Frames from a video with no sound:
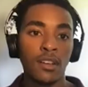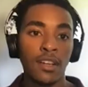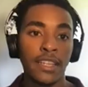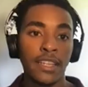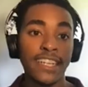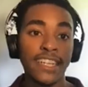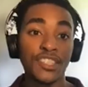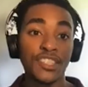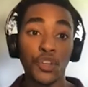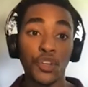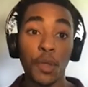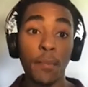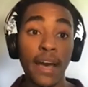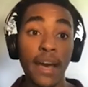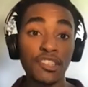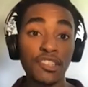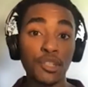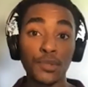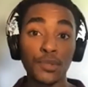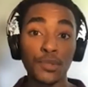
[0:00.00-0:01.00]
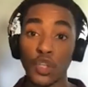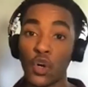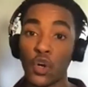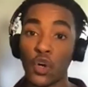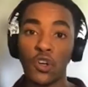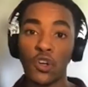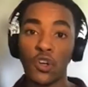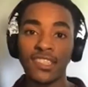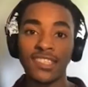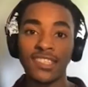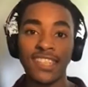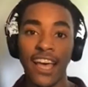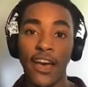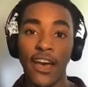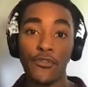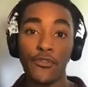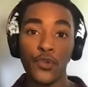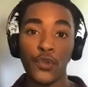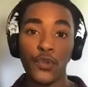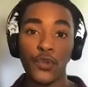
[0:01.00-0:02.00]
Yeah, so the matchups are all
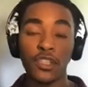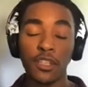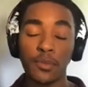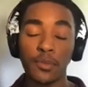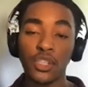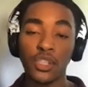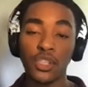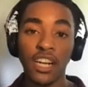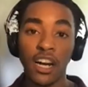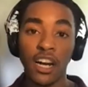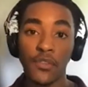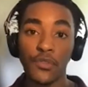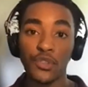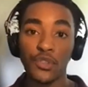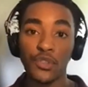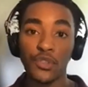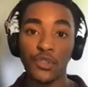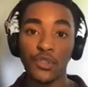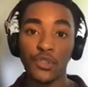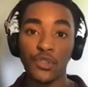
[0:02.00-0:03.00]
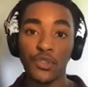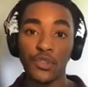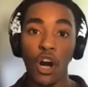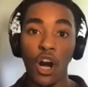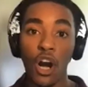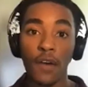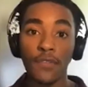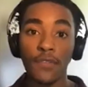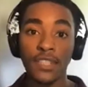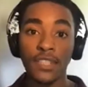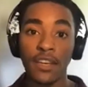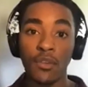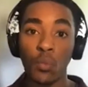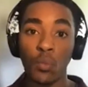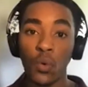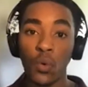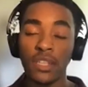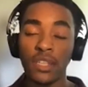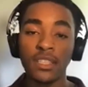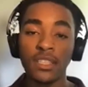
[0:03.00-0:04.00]
set for the Liberty Conference playoffs.
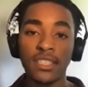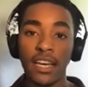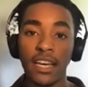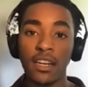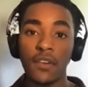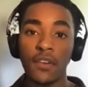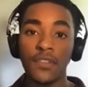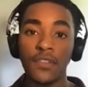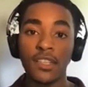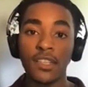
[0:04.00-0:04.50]
In one set of the